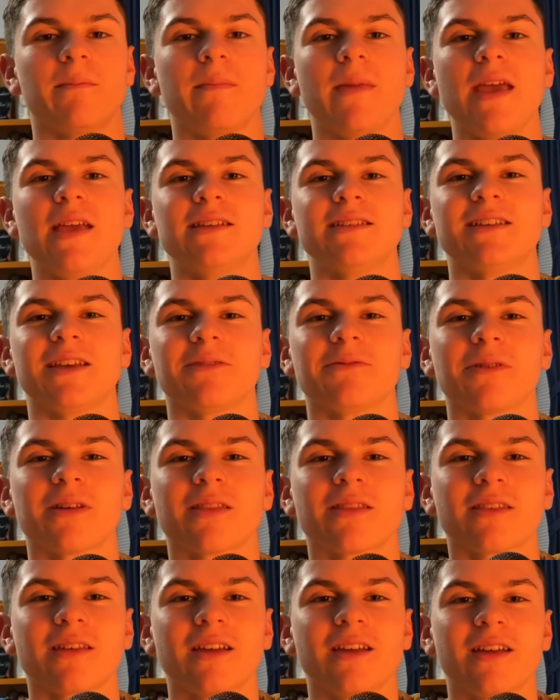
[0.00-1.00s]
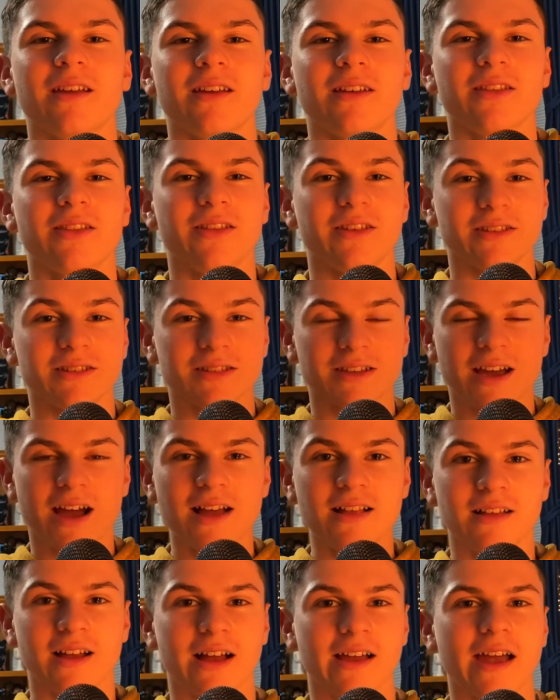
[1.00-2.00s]
amazing with the
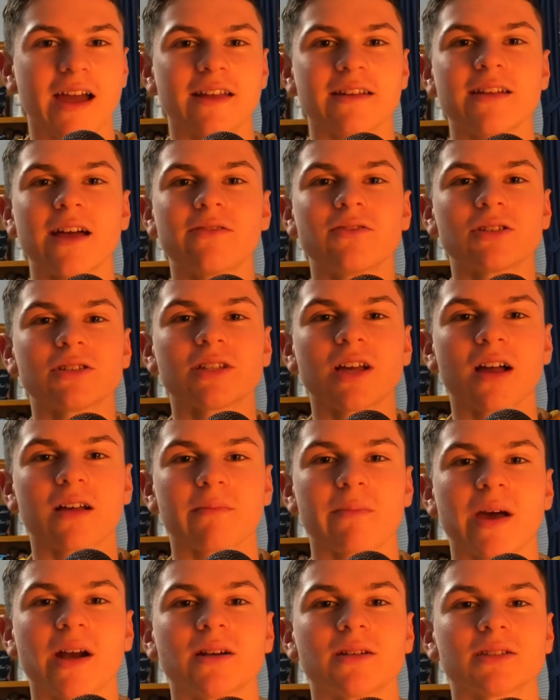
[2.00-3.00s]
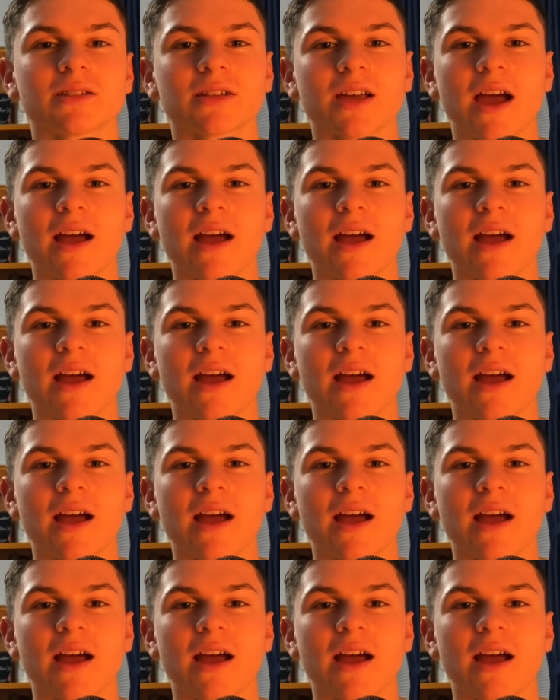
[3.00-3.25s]
skyline. Like I never saw a better